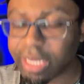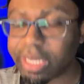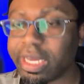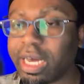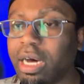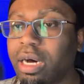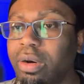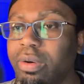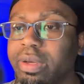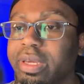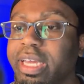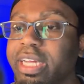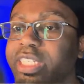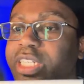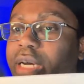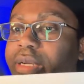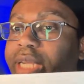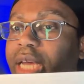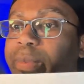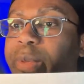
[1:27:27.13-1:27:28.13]
Y'all, get
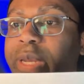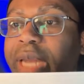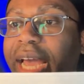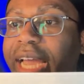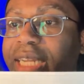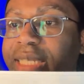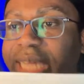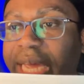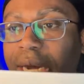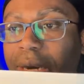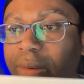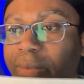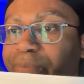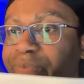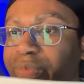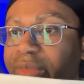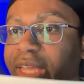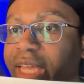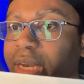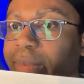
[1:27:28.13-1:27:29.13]
y'all W-9s out.
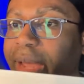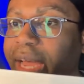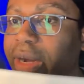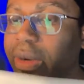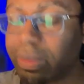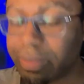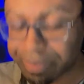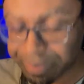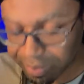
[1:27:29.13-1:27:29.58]
Get them out.